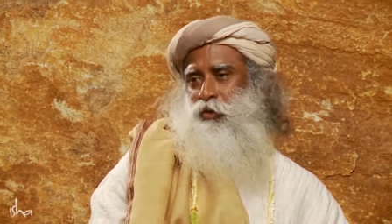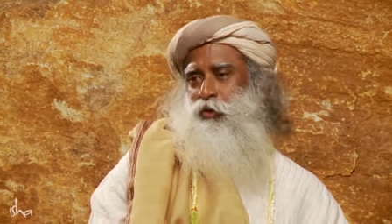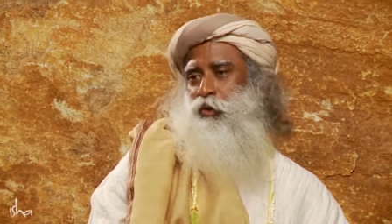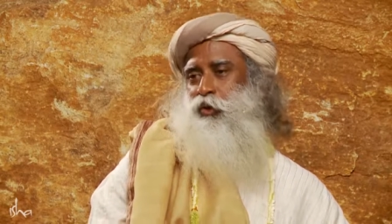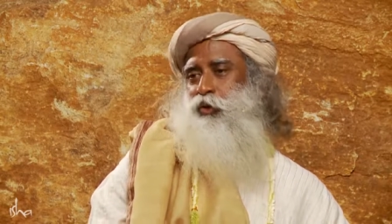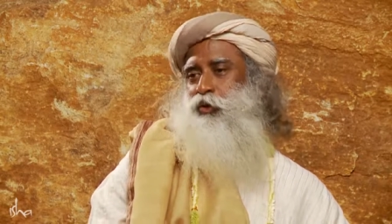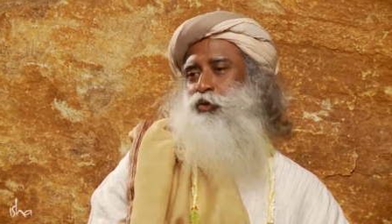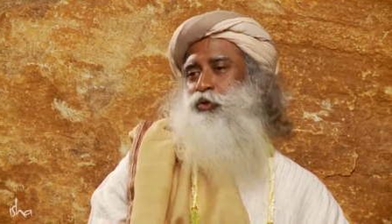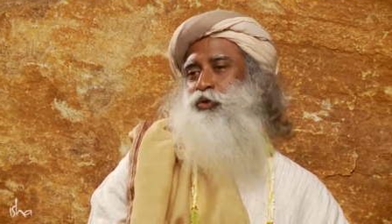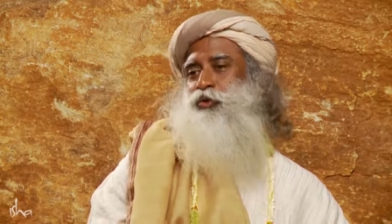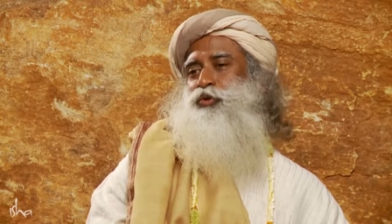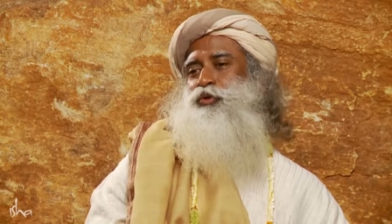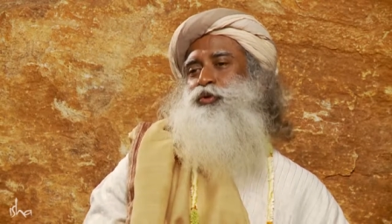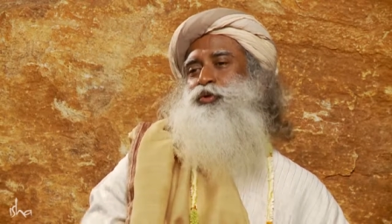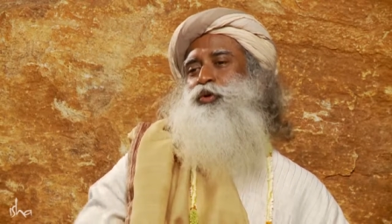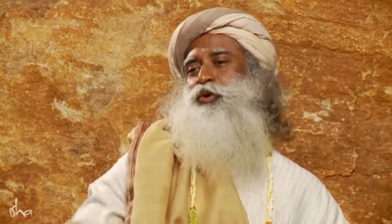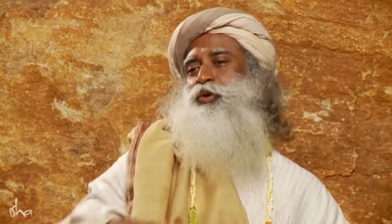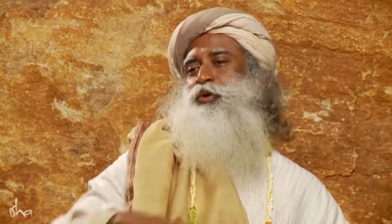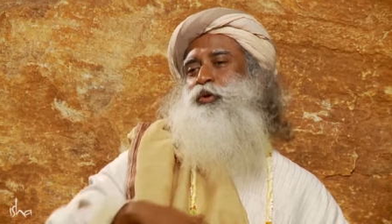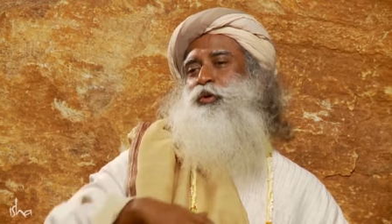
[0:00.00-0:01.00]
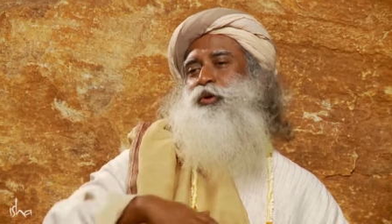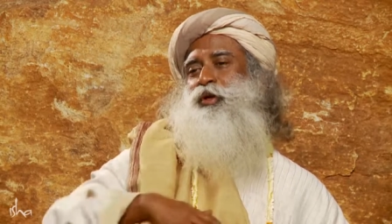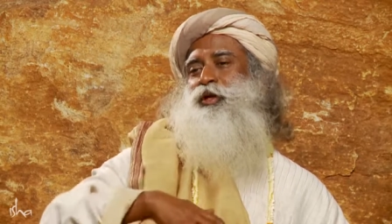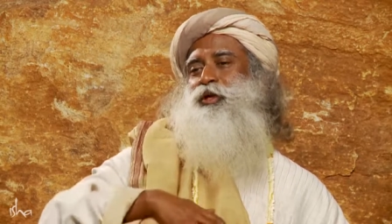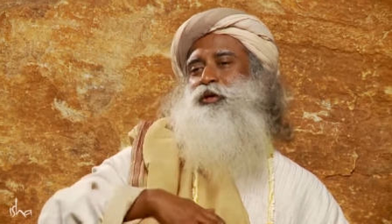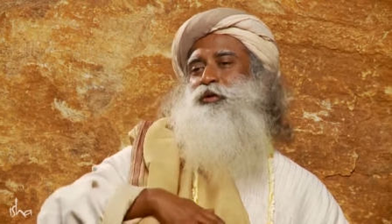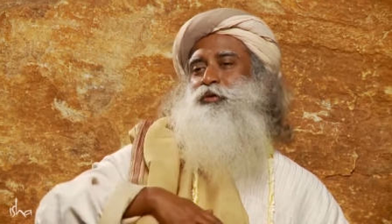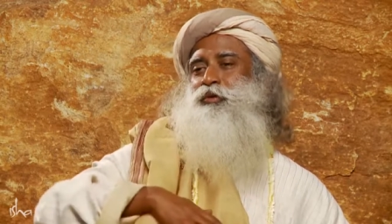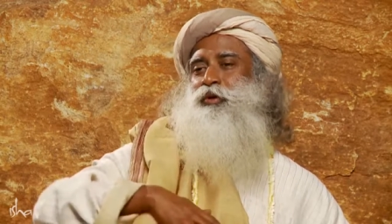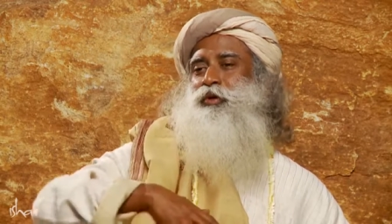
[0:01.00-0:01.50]
or you soar
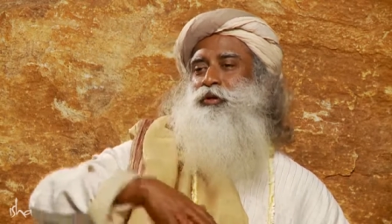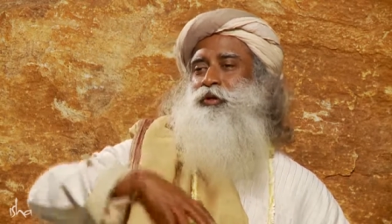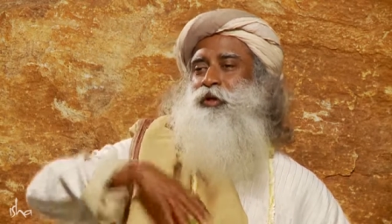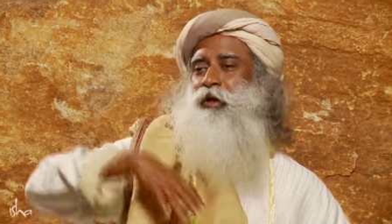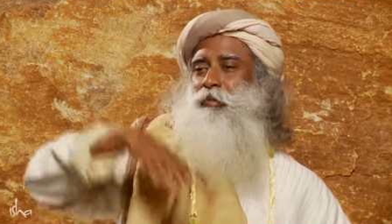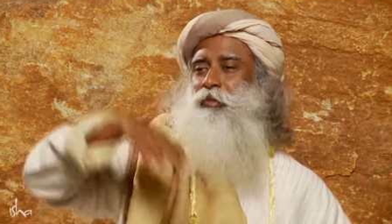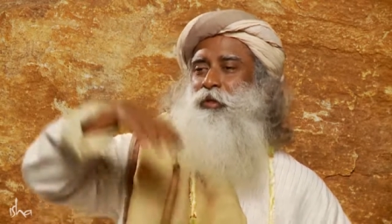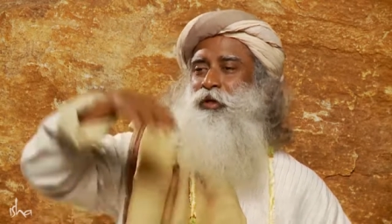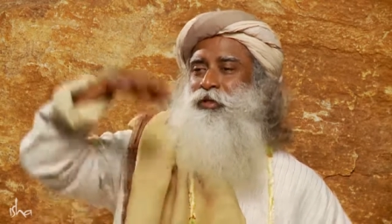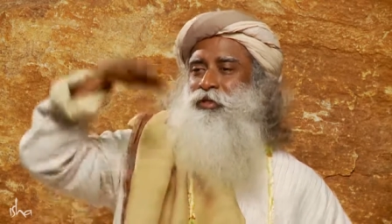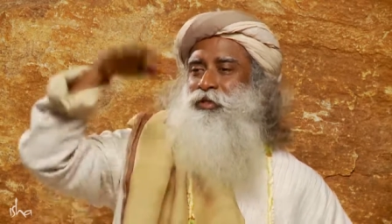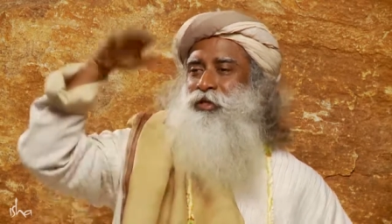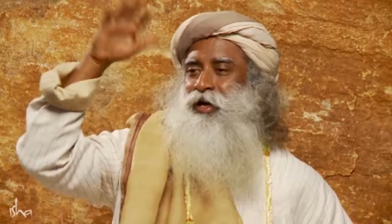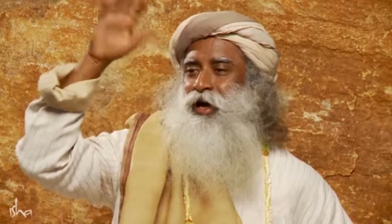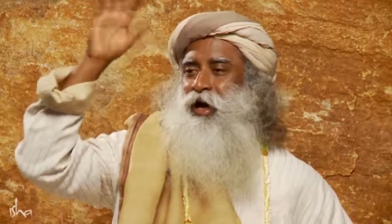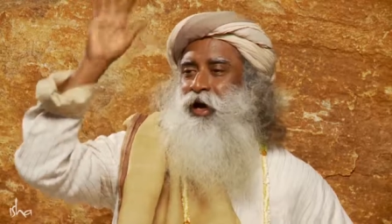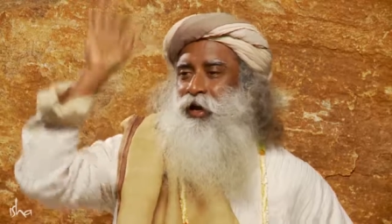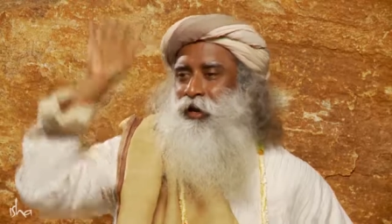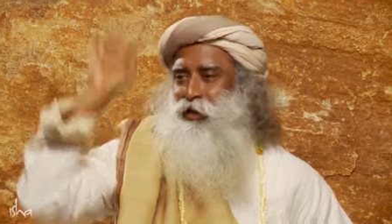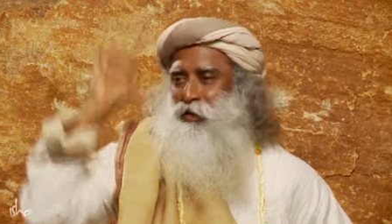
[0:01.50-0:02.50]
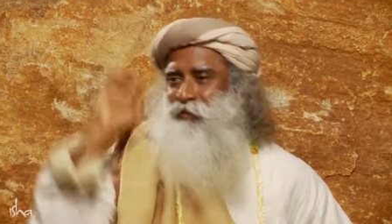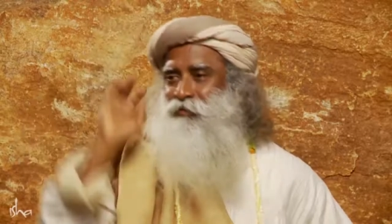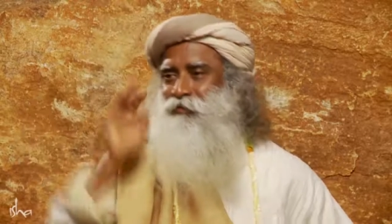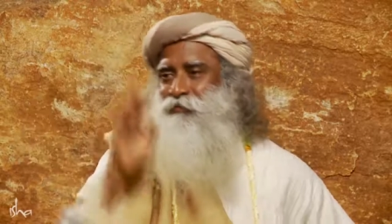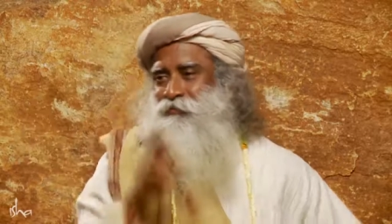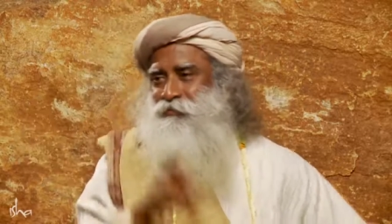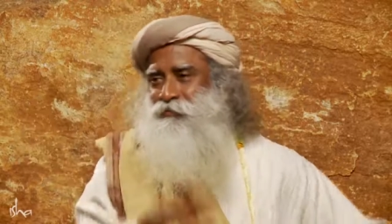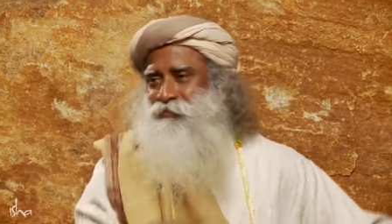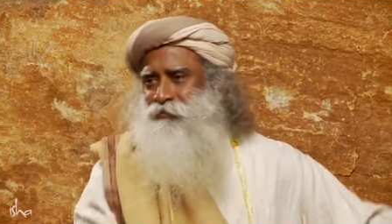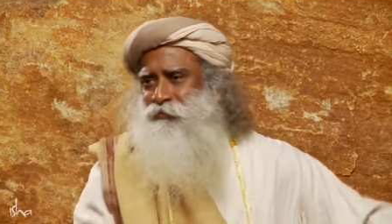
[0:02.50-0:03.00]
into a topless sky.
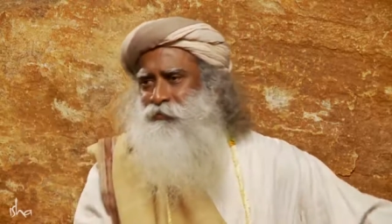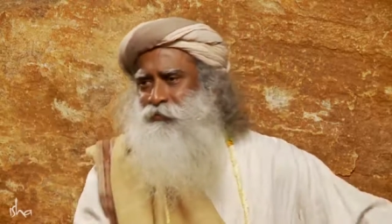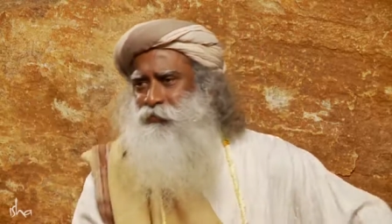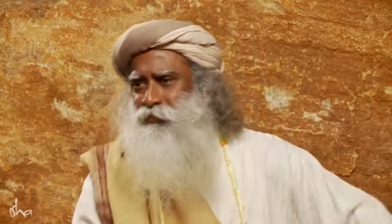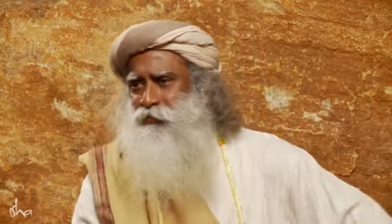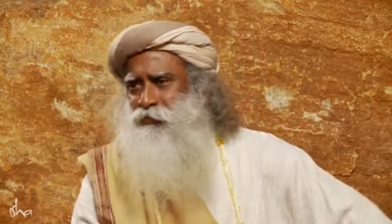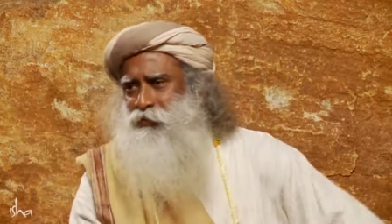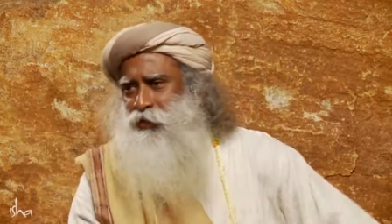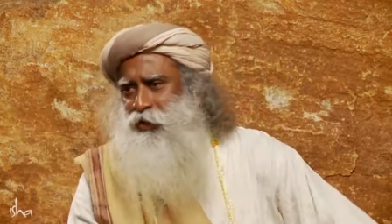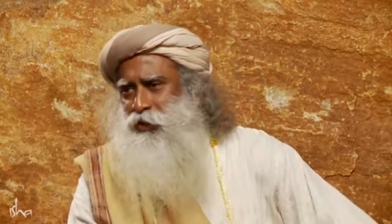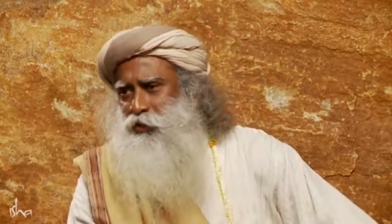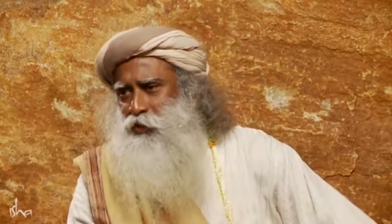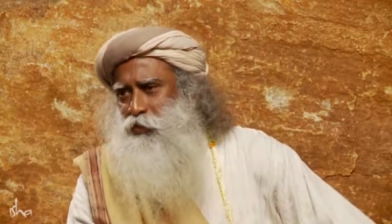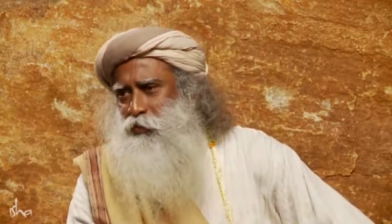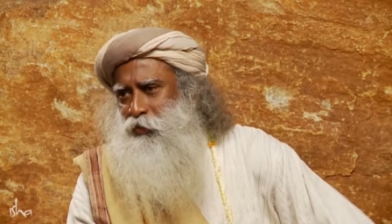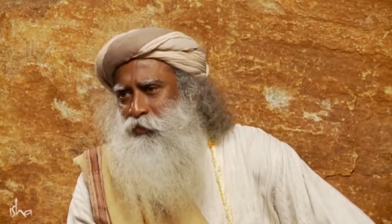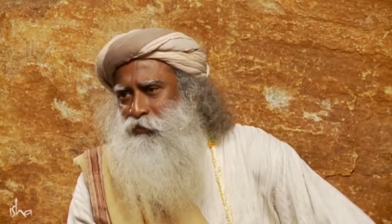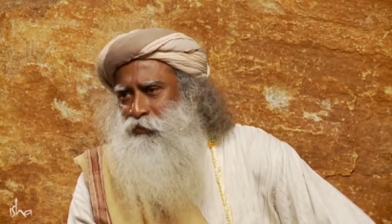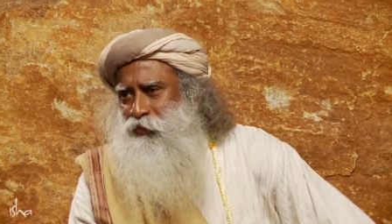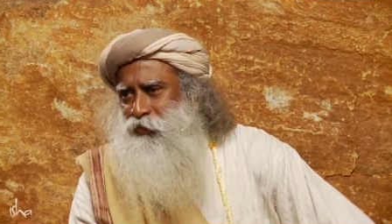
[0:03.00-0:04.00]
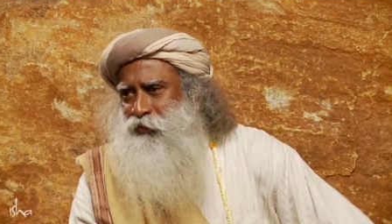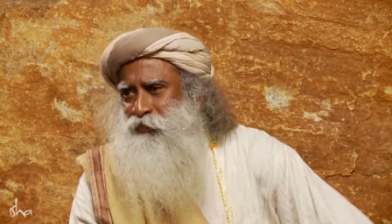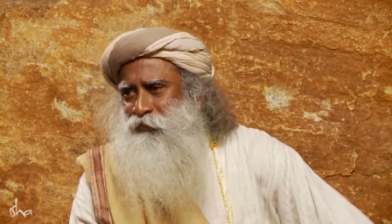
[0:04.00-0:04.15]
Which do you prefer?